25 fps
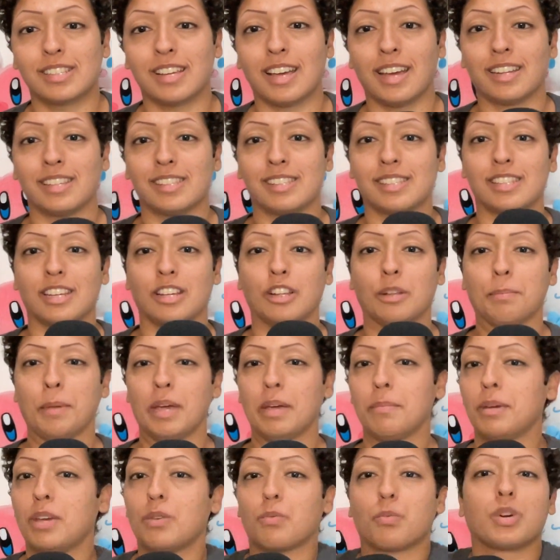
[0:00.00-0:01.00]
and still
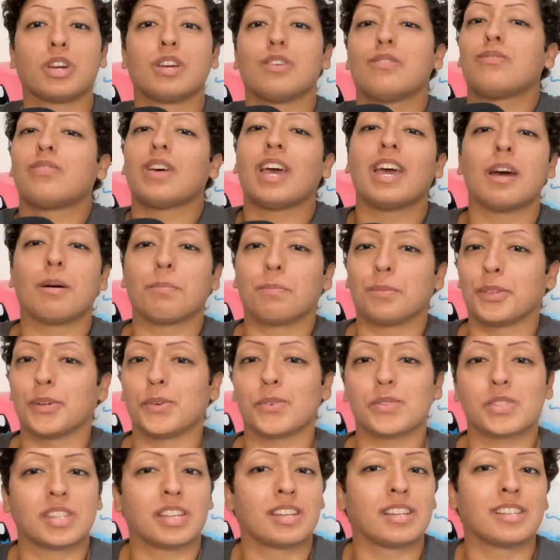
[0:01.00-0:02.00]
maybe revamp
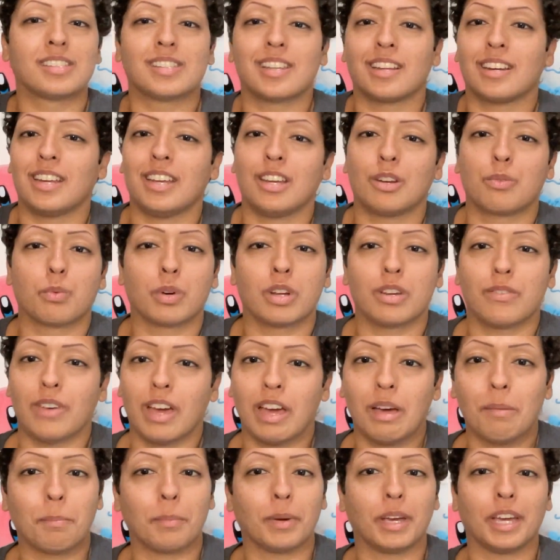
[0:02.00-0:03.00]
those things that need
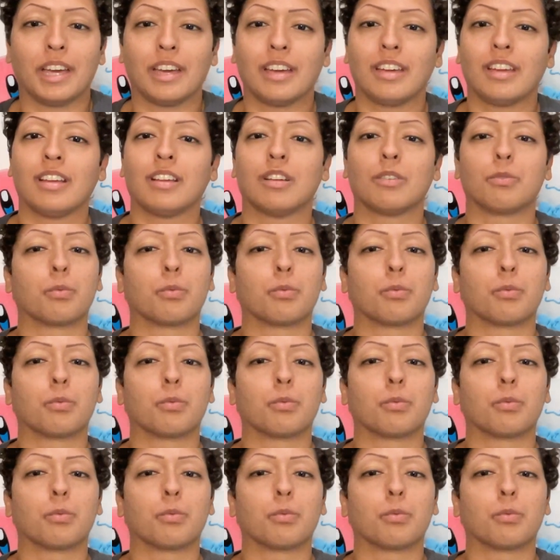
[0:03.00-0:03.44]
revamping,